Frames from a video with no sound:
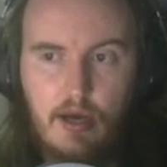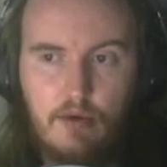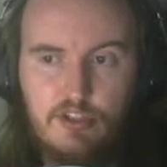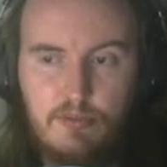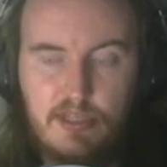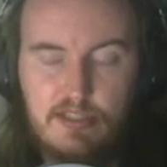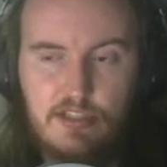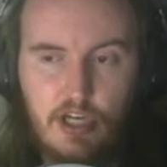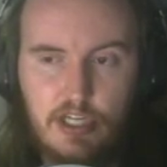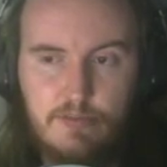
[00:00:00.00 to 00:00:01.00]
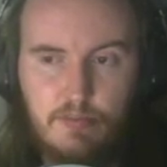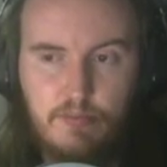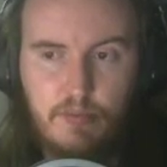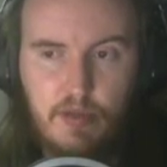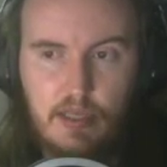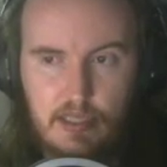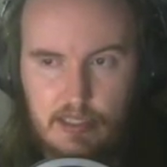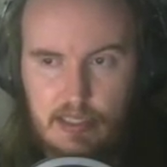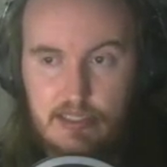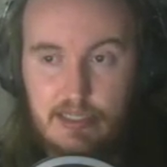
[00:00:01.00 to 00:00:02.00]
which means
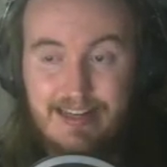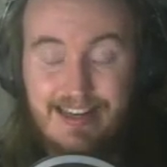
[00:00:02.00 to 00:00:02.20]
it's at